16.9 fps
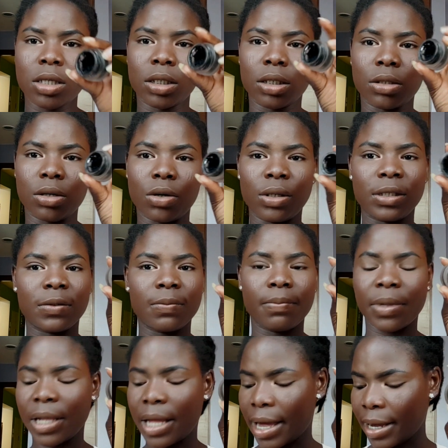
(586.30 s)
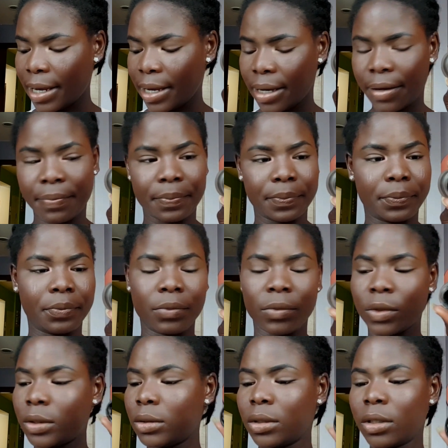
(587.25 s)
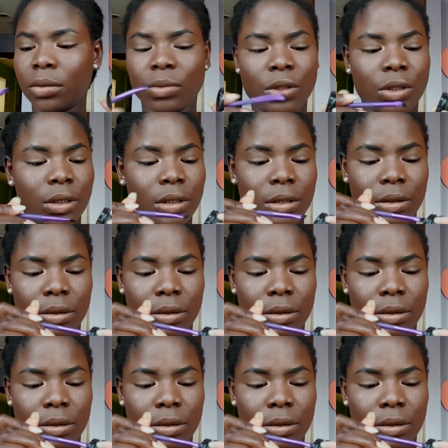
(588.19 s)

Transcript: So it's black. So I'm just